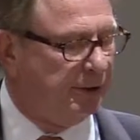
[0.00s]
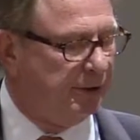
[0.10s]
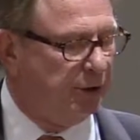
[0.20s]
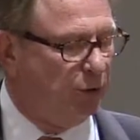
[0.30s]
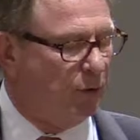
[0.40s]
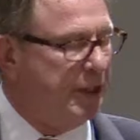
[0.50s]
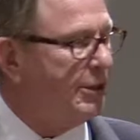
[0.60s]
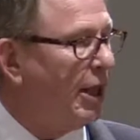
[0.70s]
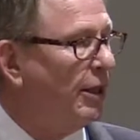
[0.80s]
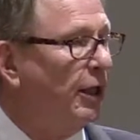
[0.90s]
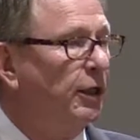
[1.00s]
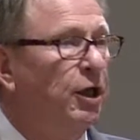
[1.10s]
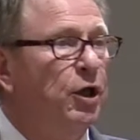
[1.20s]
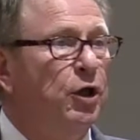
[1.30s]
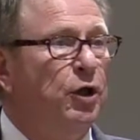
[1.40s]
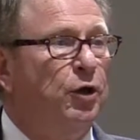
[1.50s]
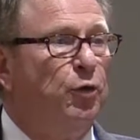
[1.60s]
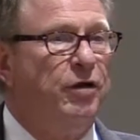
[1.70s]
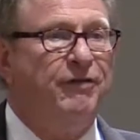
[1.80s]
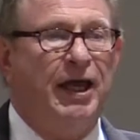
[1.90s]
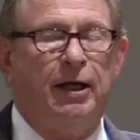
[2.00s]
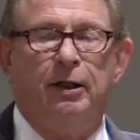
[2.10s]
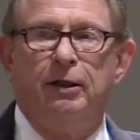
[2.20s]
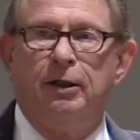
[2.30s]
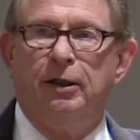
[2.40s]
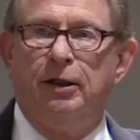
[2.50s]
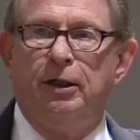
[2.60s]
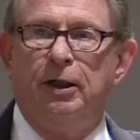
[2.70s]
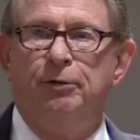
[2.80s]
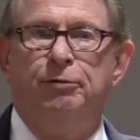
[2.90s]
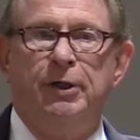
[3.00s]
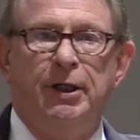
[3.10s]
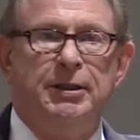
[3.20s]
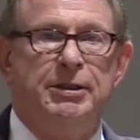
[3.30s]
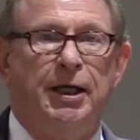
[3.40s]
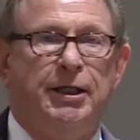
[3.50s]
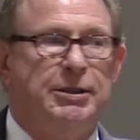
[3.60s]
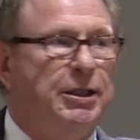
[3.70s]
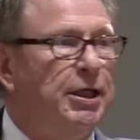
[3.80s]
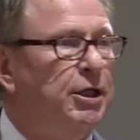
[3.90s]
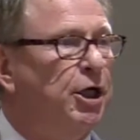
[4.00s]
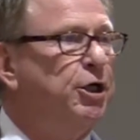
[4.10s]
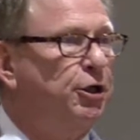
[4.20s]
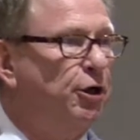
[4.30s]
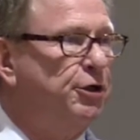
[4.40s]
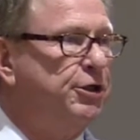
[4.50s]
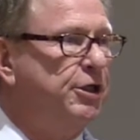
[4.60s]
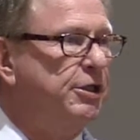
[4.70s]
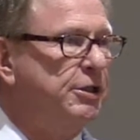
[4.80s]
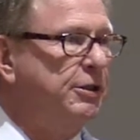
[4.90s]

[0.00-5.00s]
2 weeks, I think, we've had 160 young nurses,